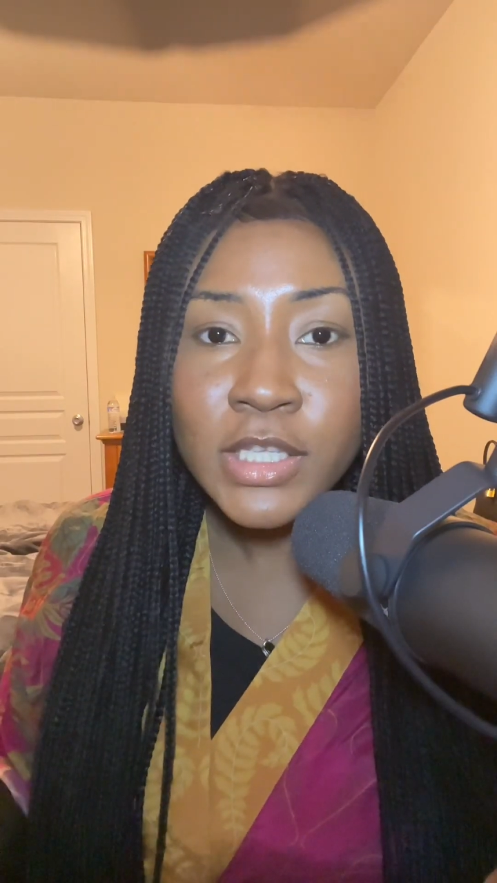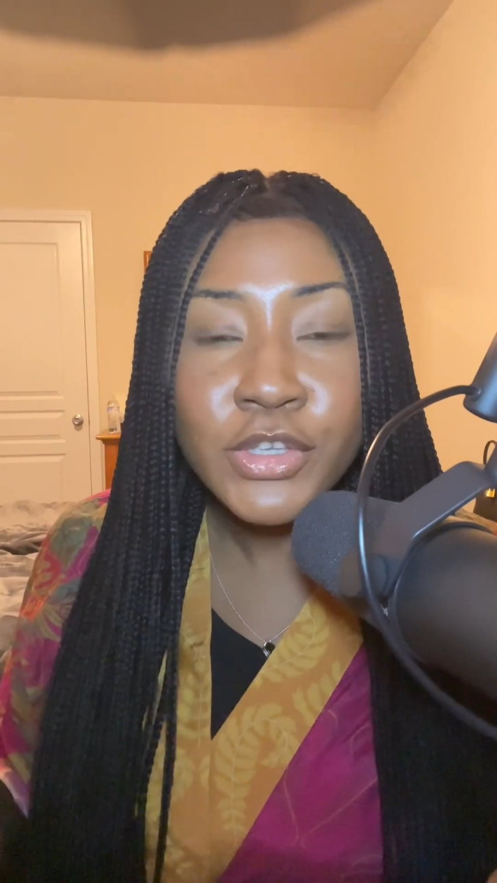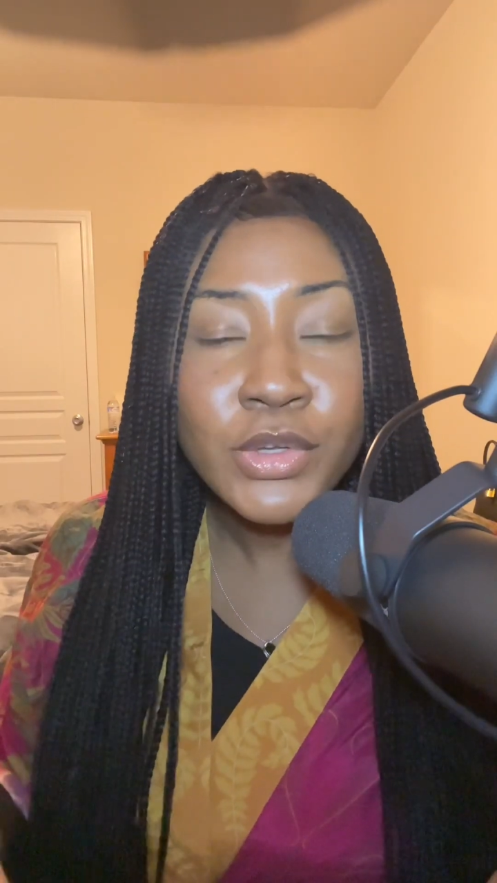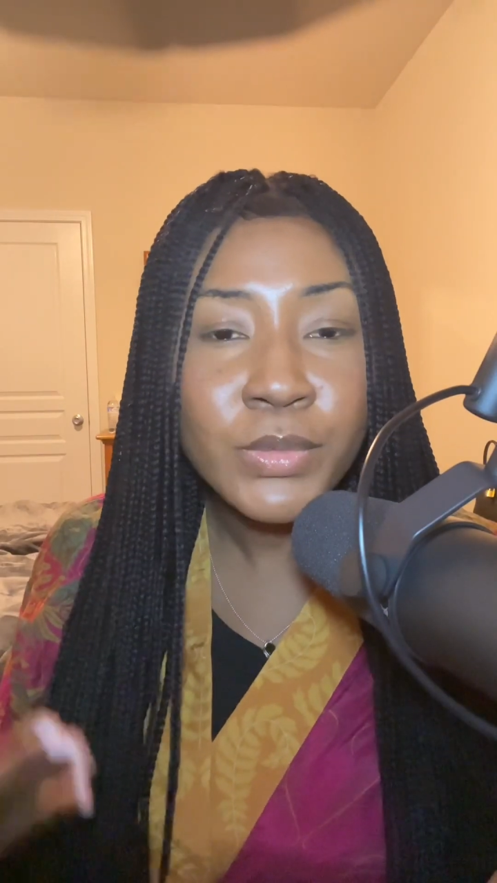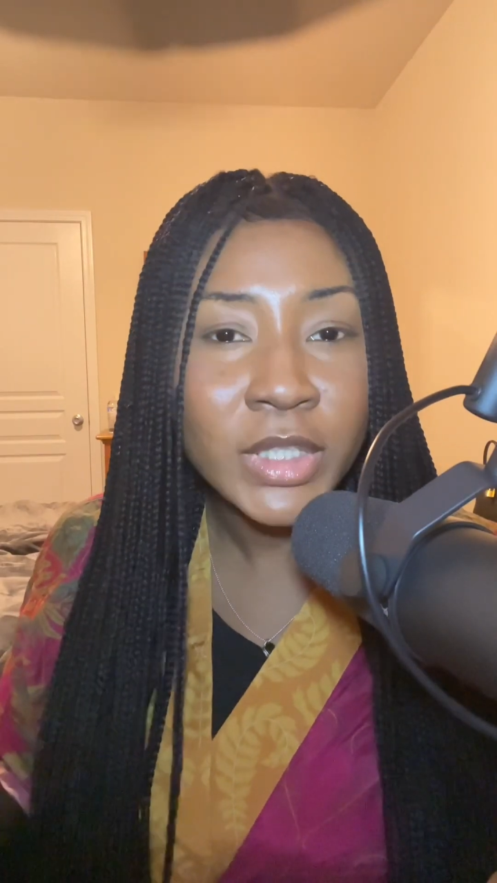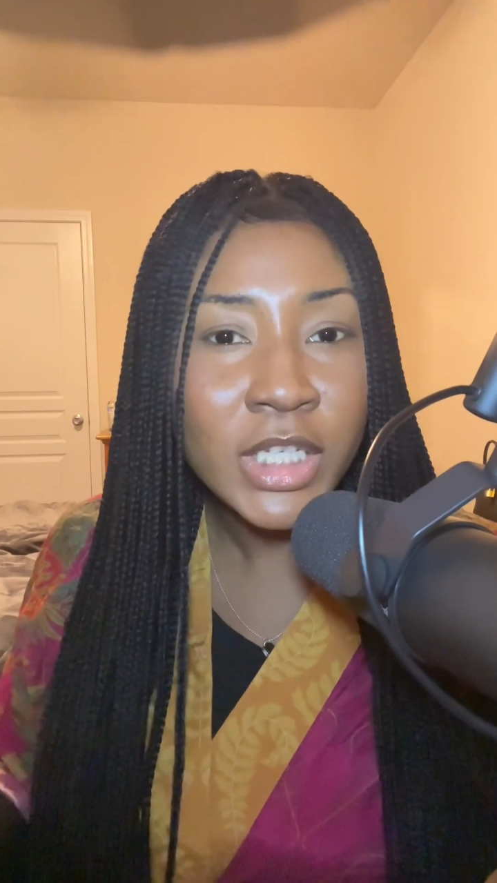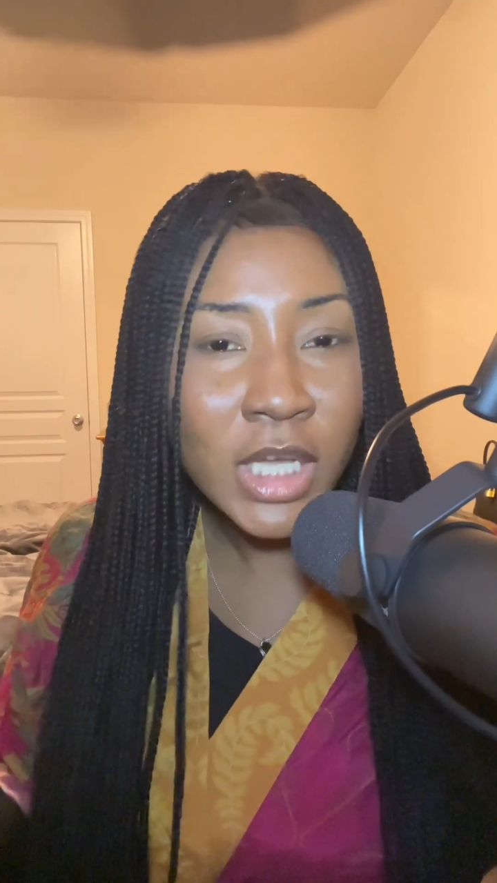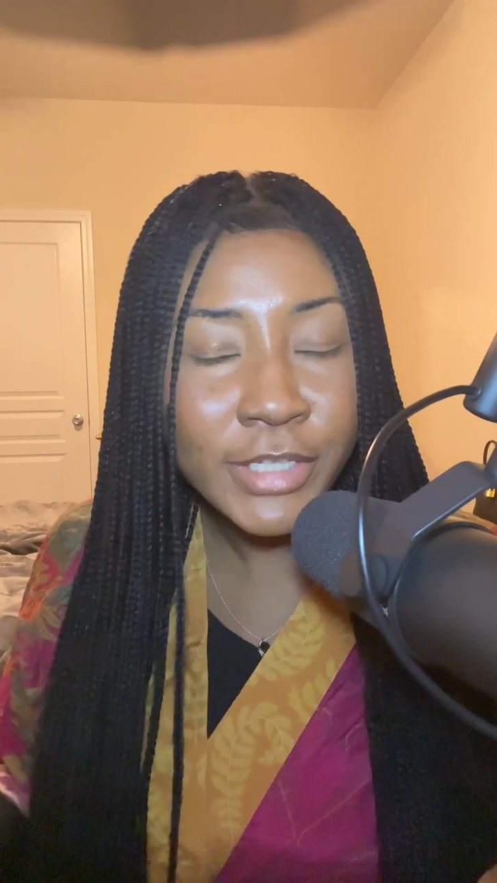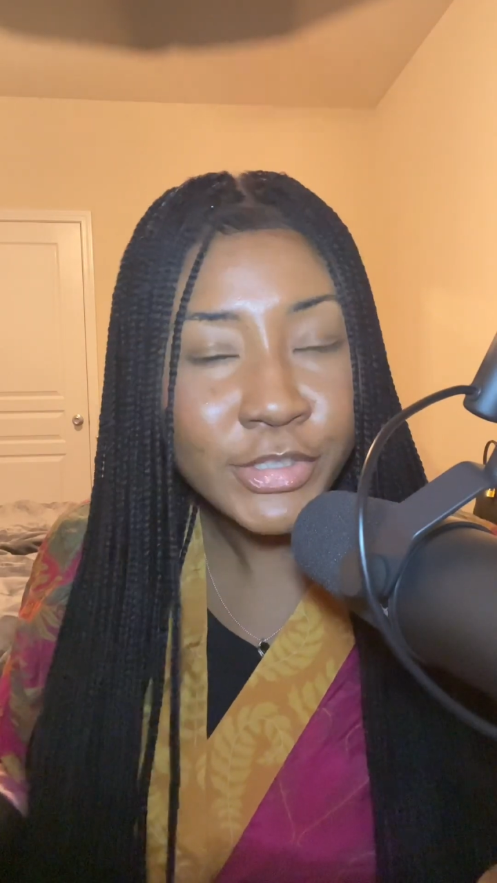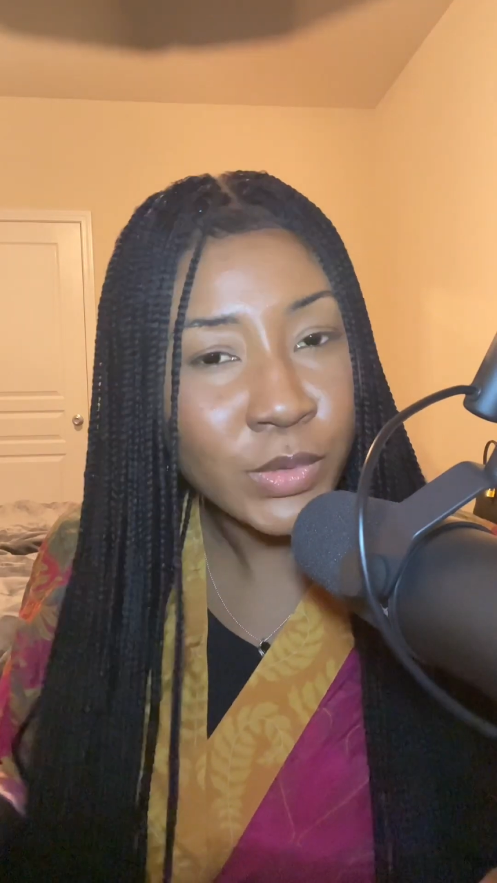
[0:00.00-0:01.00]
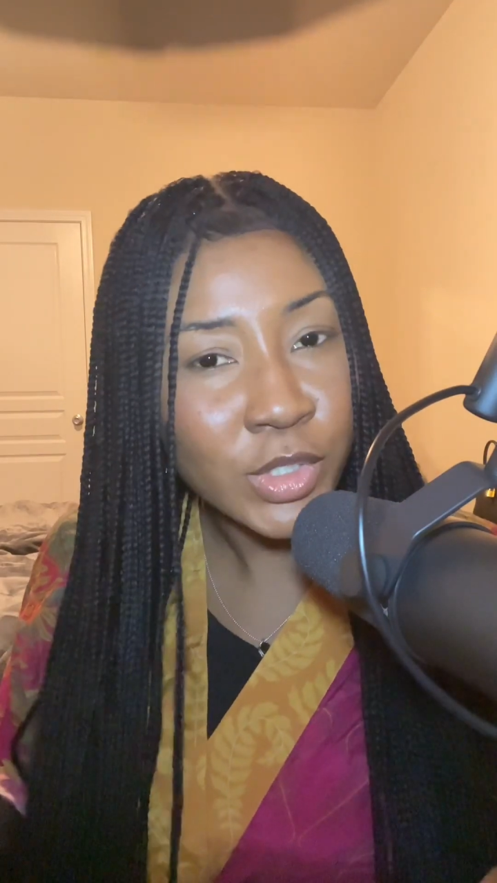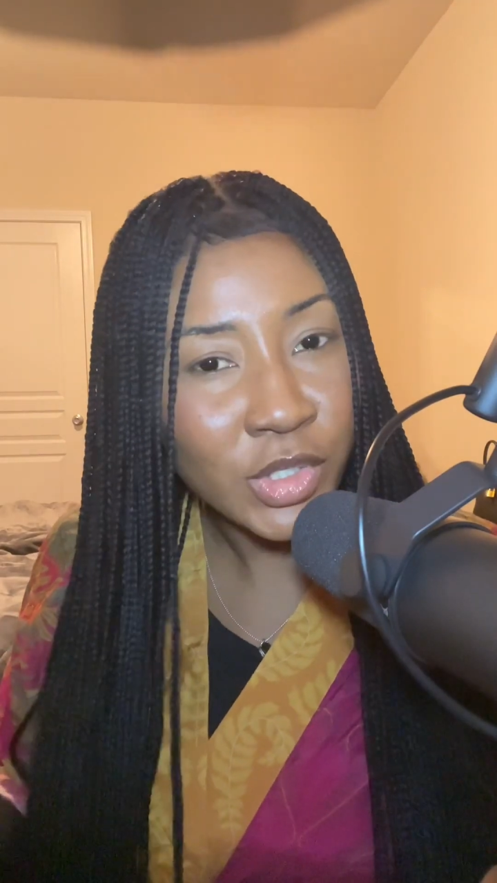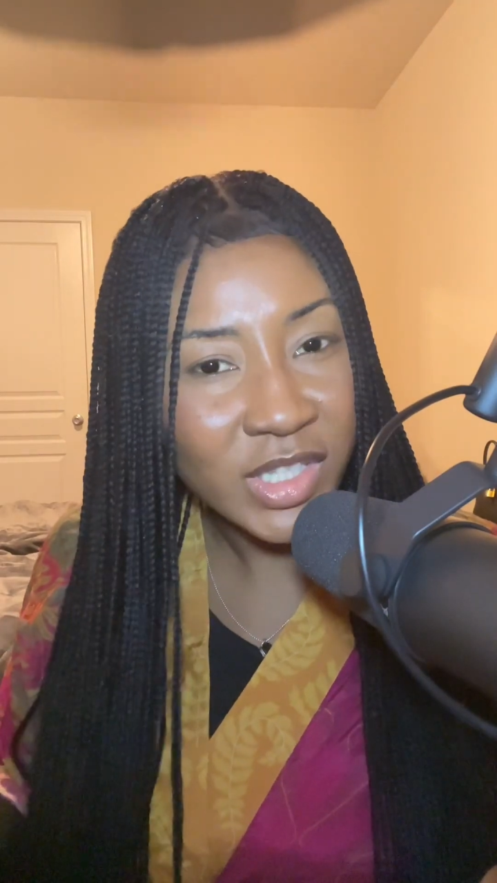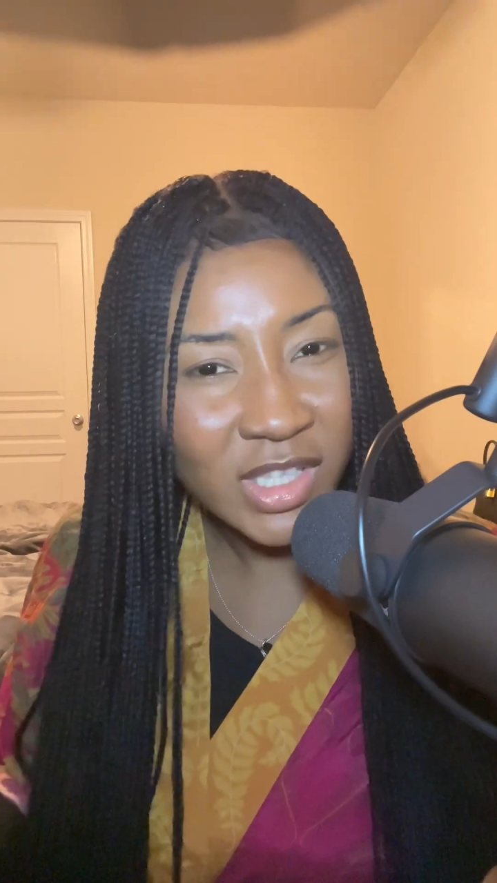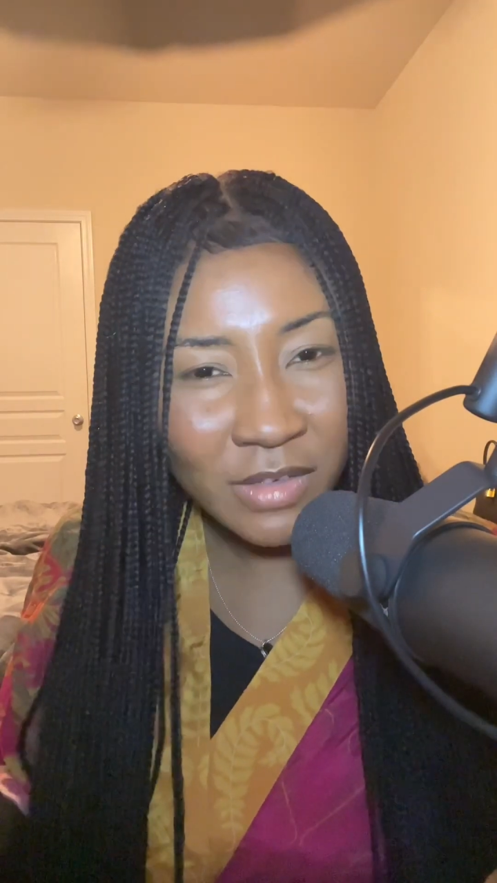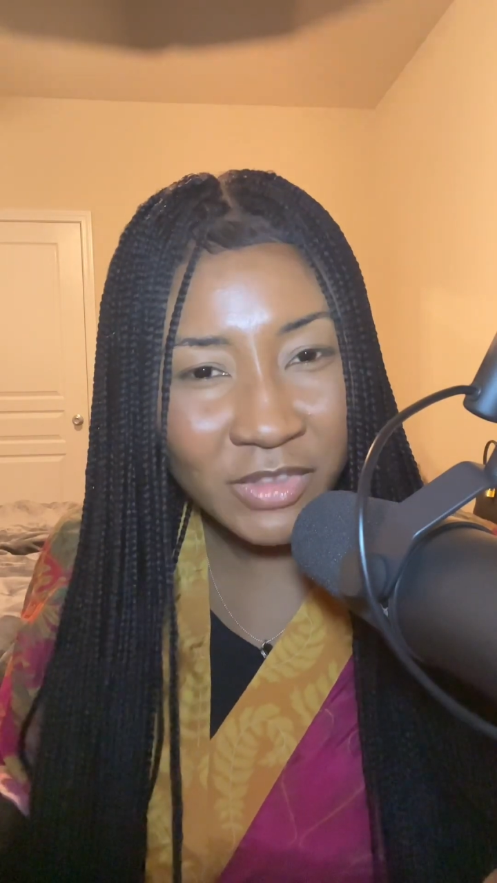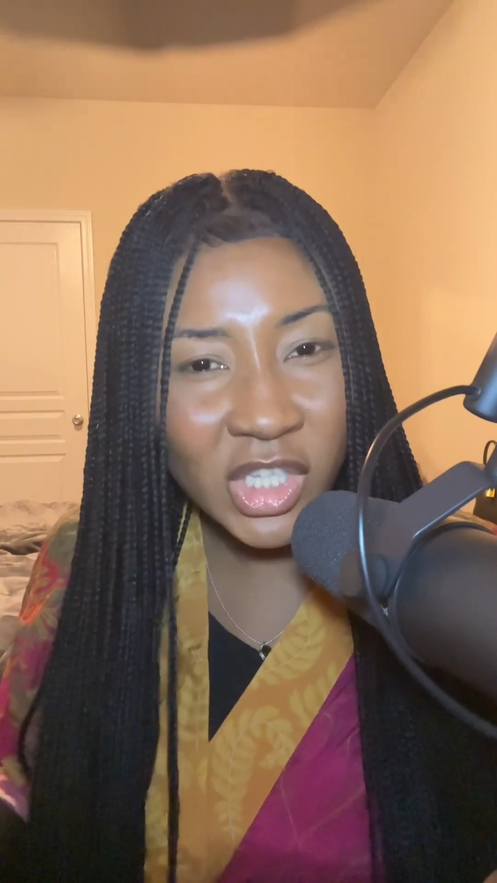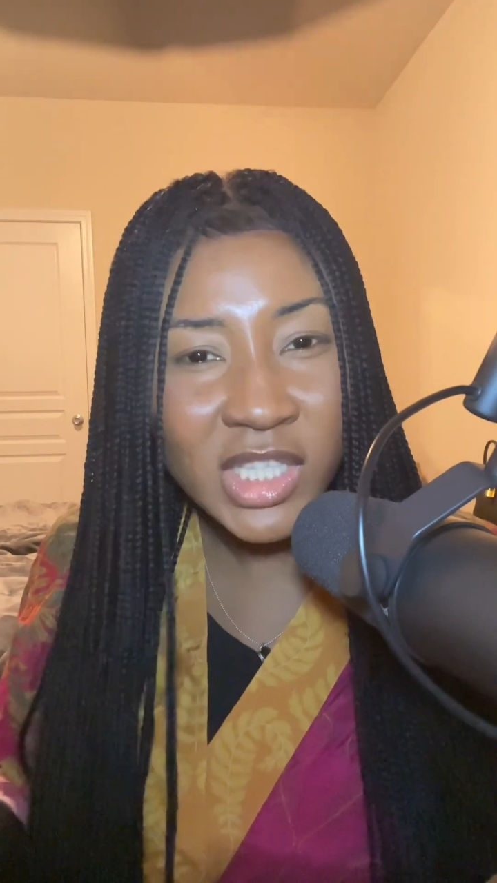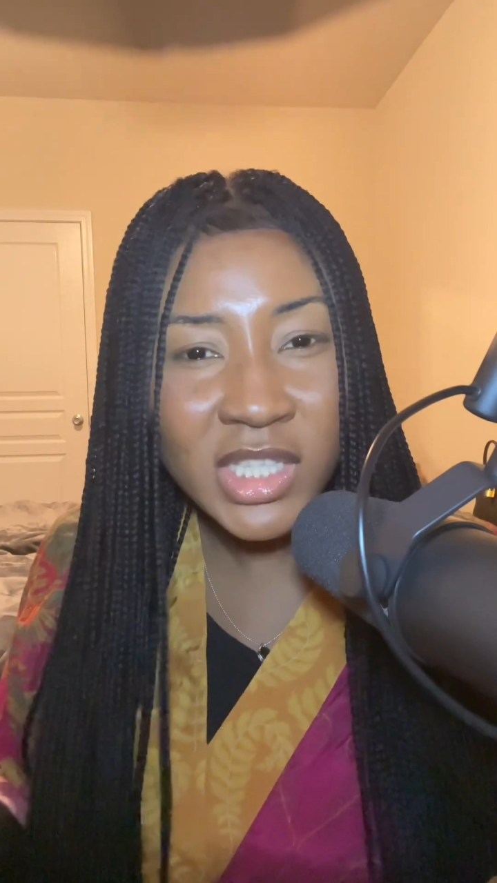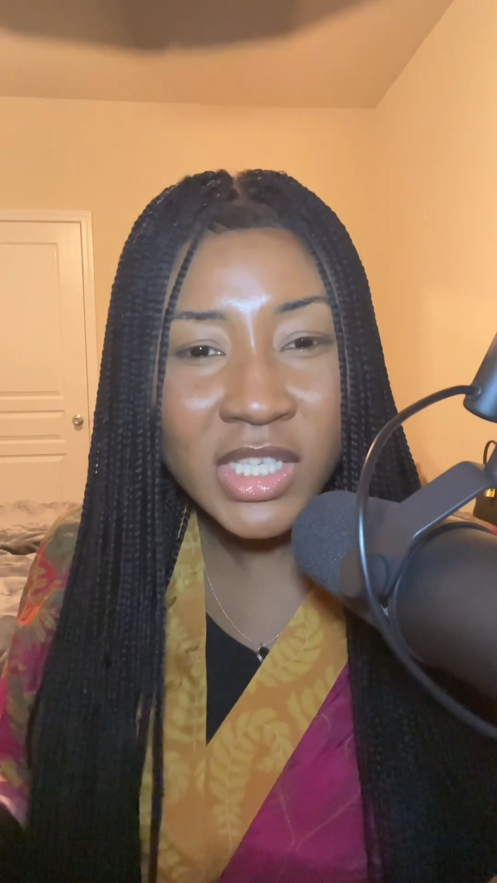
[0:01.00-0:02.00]
you're really not doing yourself
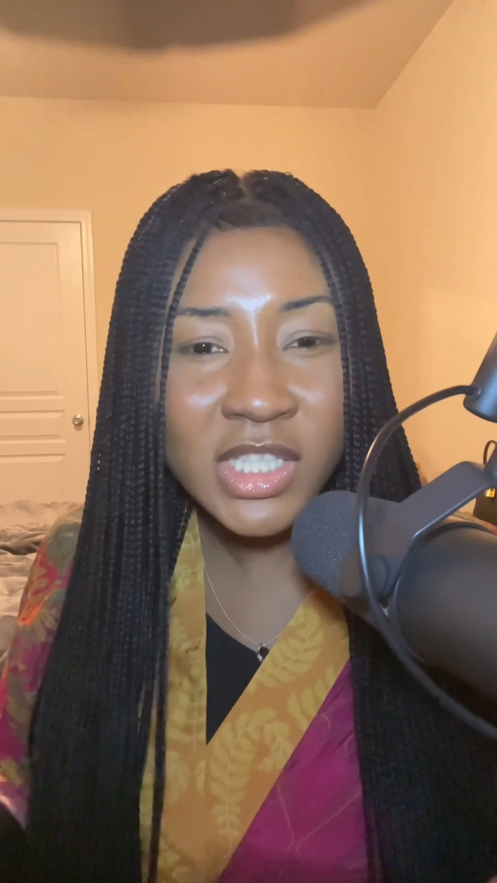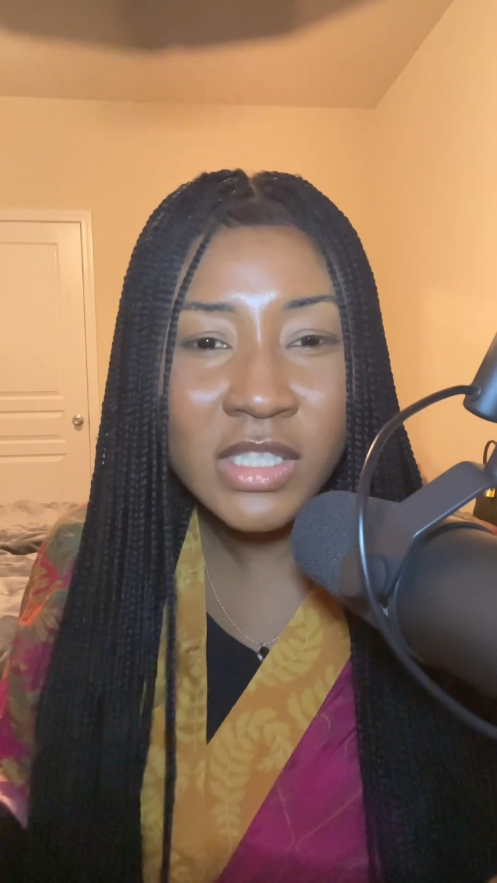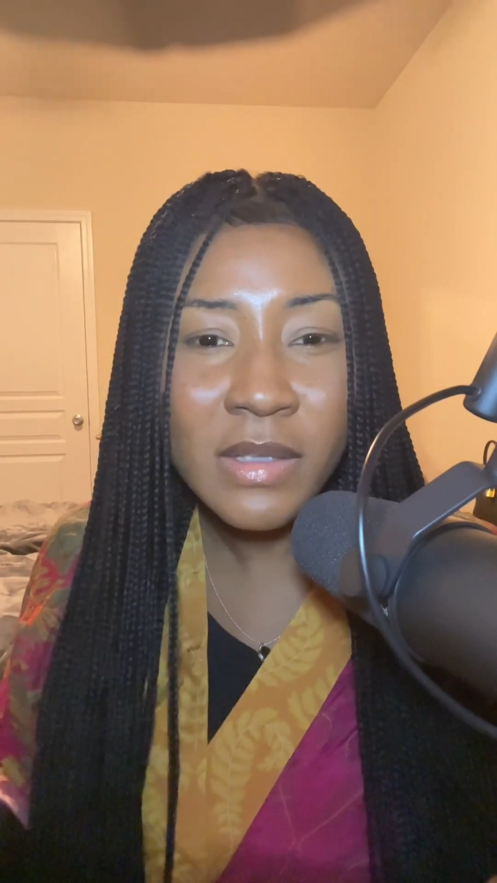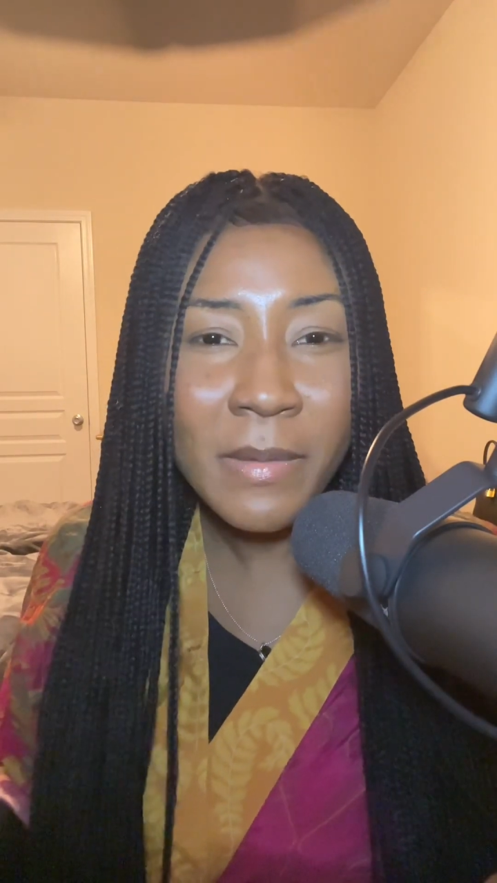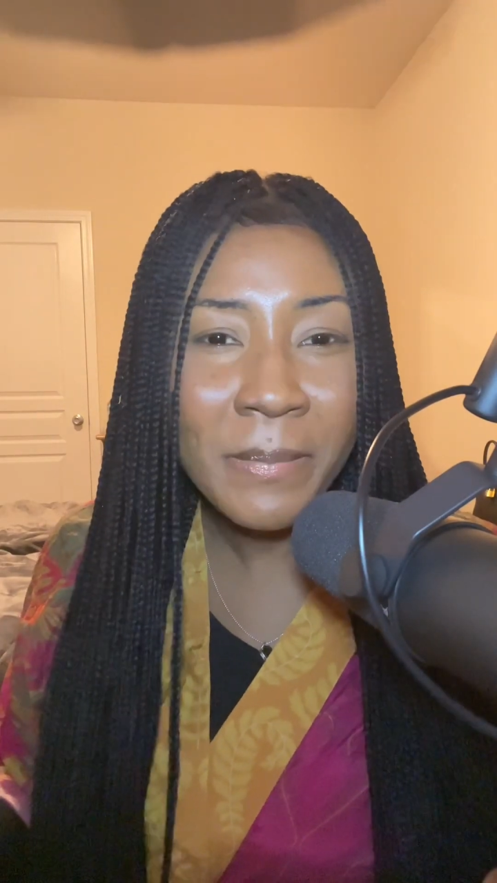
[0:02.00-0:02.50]
justice,